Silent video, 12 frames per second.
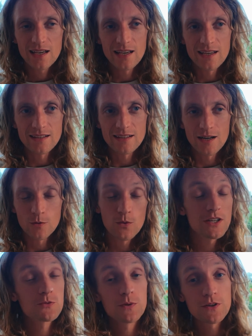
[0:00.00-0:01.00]
And I
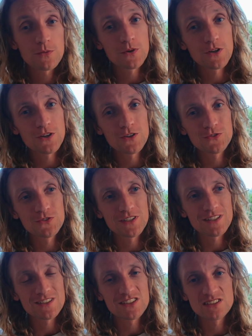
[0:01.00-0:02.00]
wish we would all
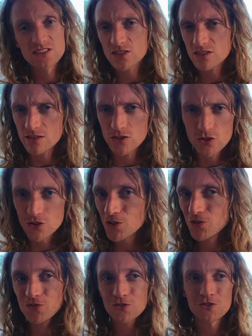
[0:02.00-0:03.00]
feel just the
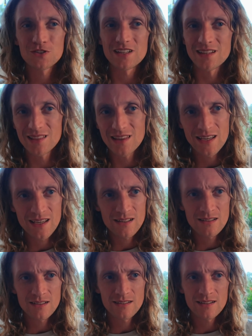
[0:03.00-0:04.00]
joyful,
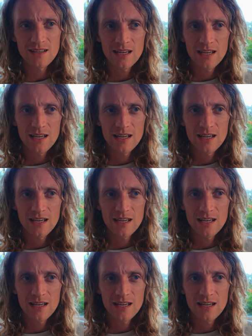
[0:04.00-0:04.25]
elated,